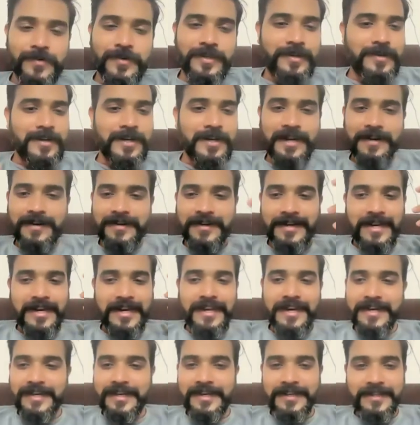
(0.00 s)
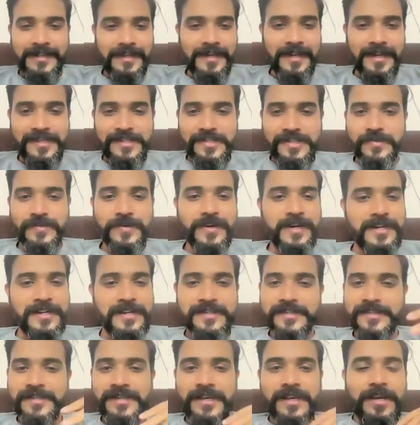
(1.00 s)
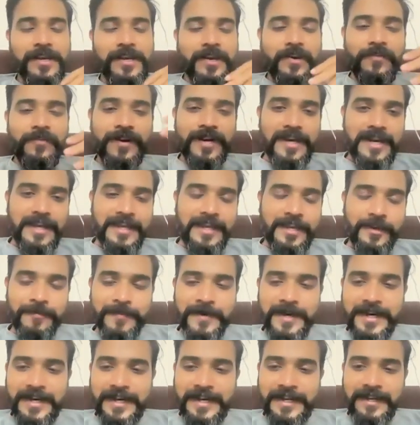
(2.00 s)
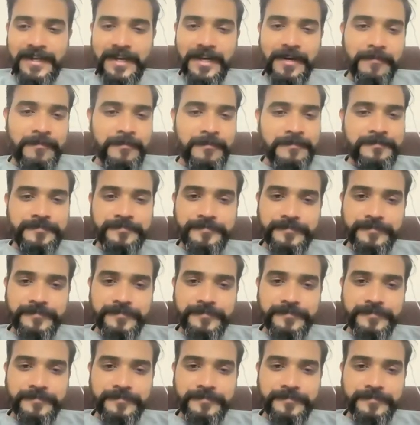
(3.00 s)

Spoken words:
You are like delegated the task to us. We are like your marketing arm.